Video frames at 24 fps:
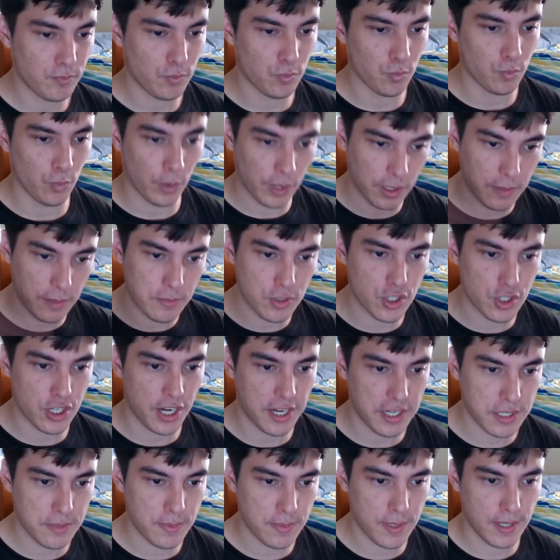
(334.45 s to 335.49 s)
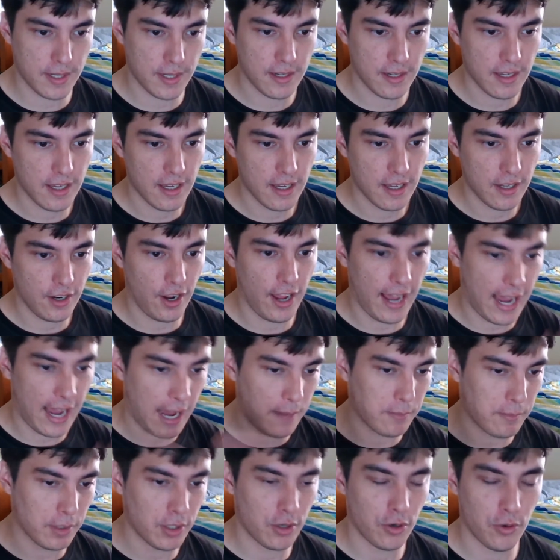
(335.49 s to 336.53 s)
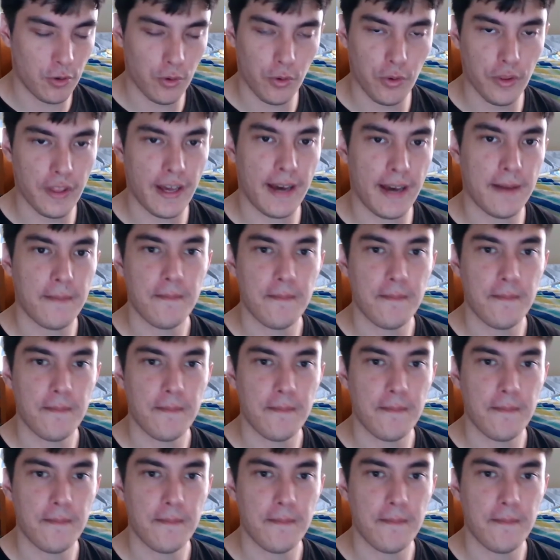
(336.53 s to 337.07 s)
William Shakespeare and Hamlet and all that.